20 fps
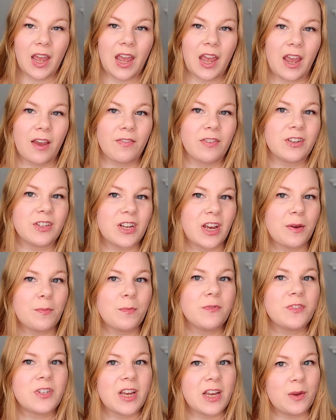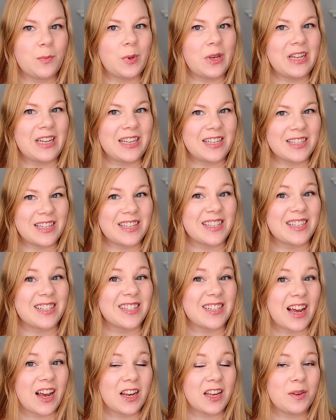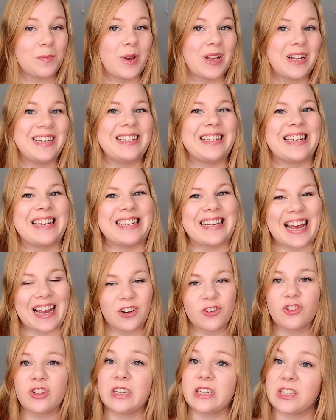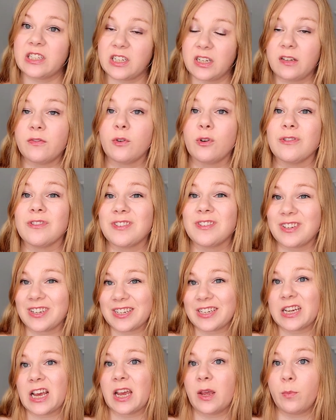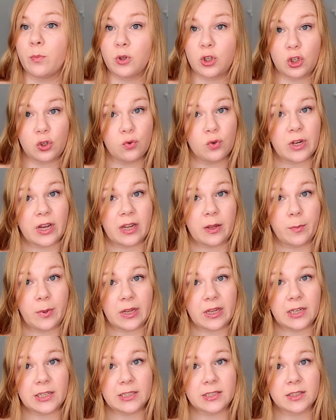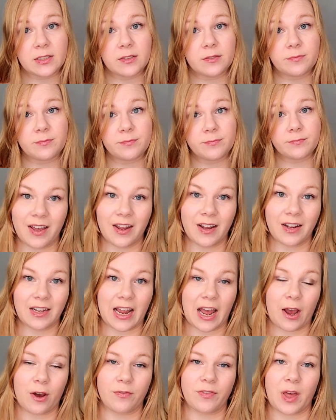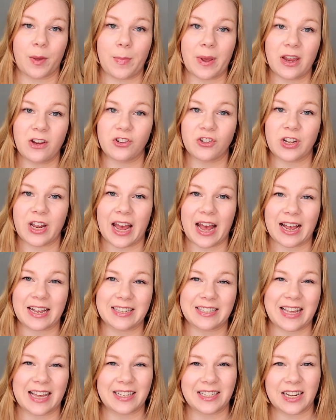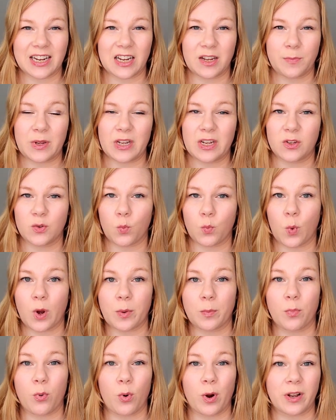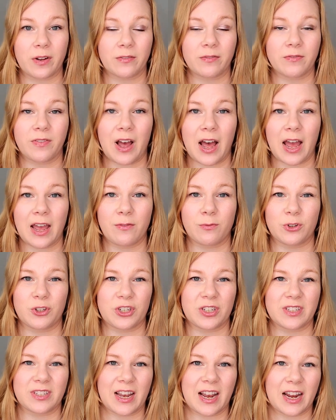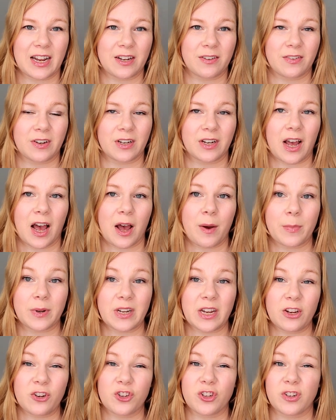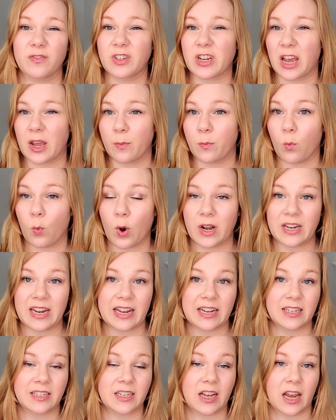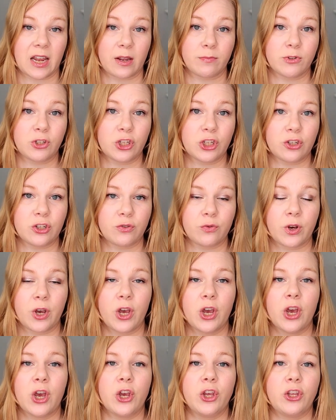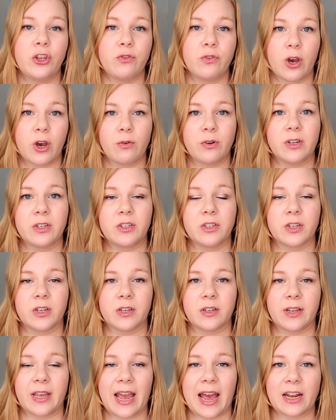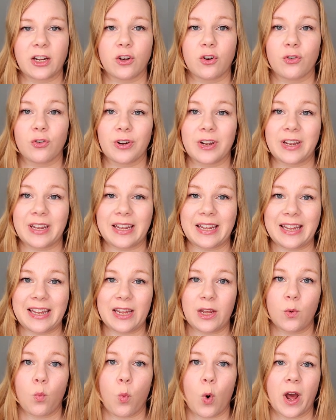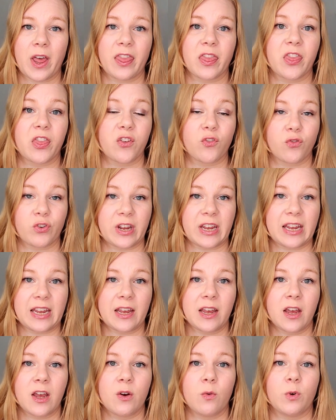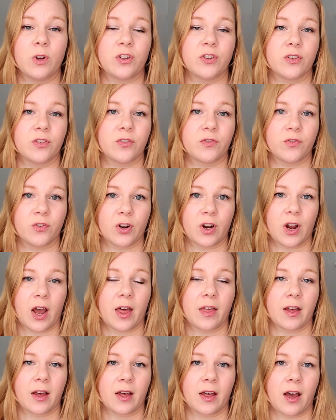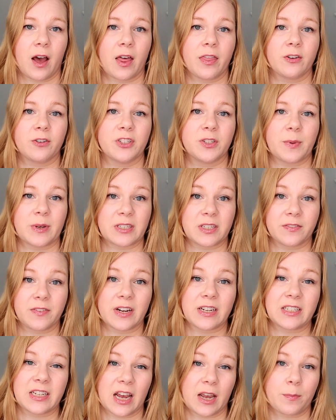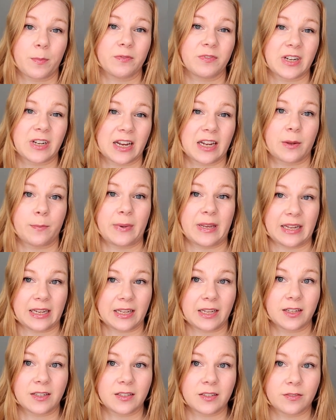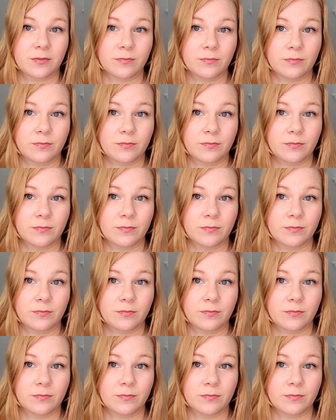If the type of diabetes isn't documented, it actually defaults to type 2 diabetes. Now, if that patient has that diabetes 1.5, which is kind of a combination of type 1 and type 2, you code it to category E13, which is for uh, other specified type of diabetes